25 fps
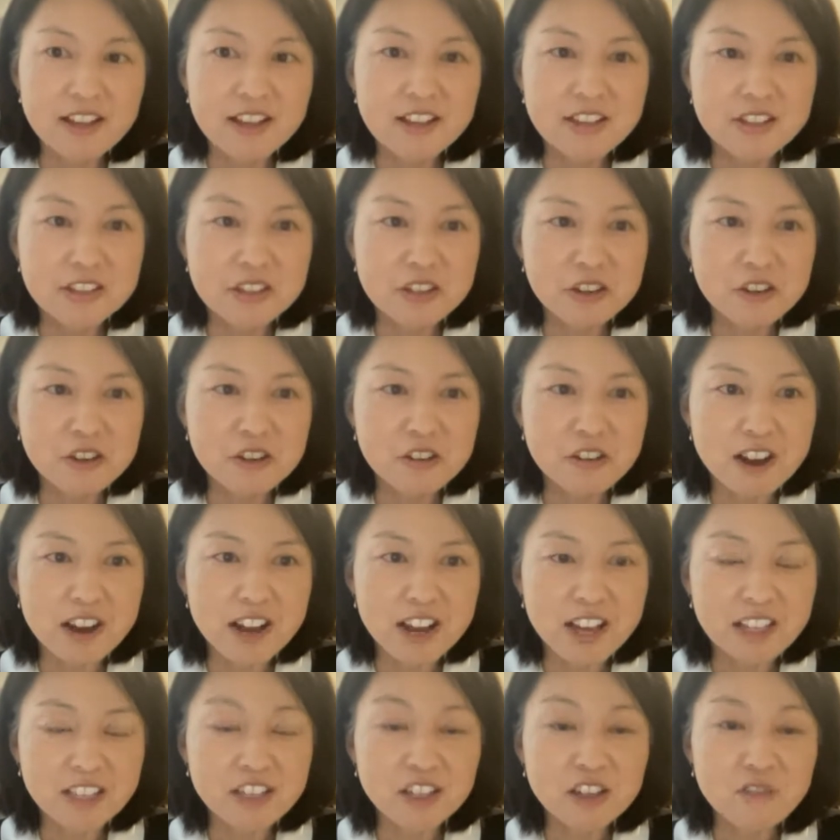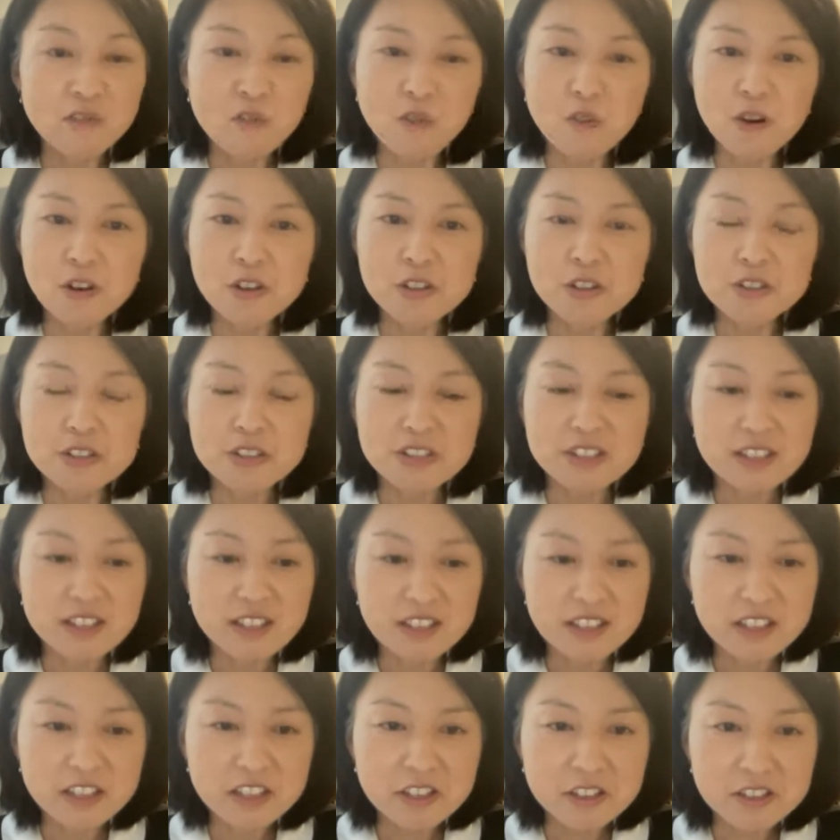So I look forward to
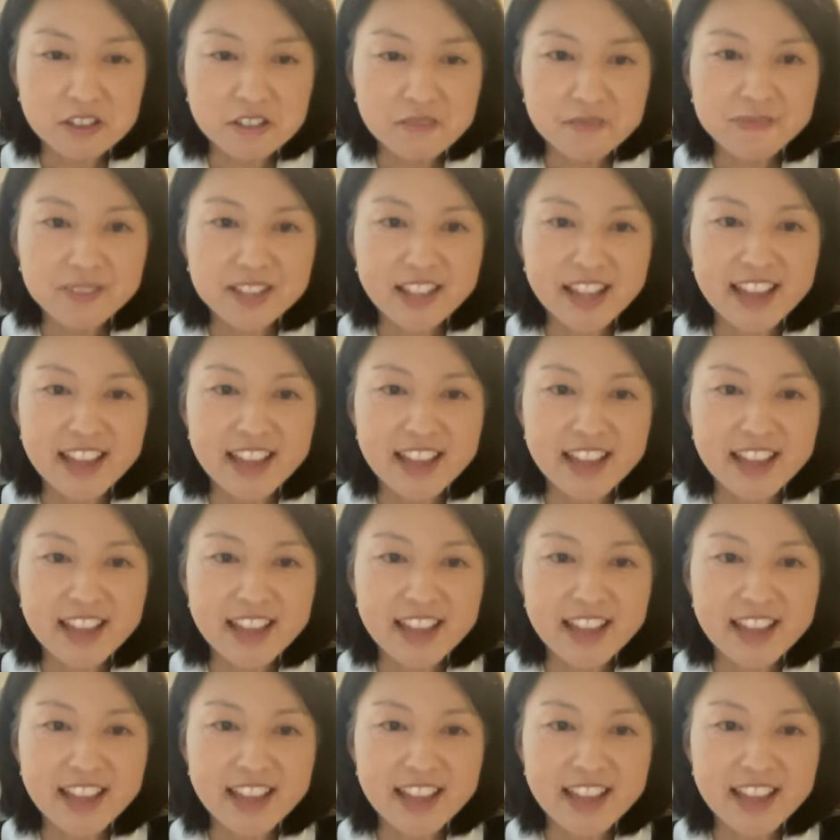seeing you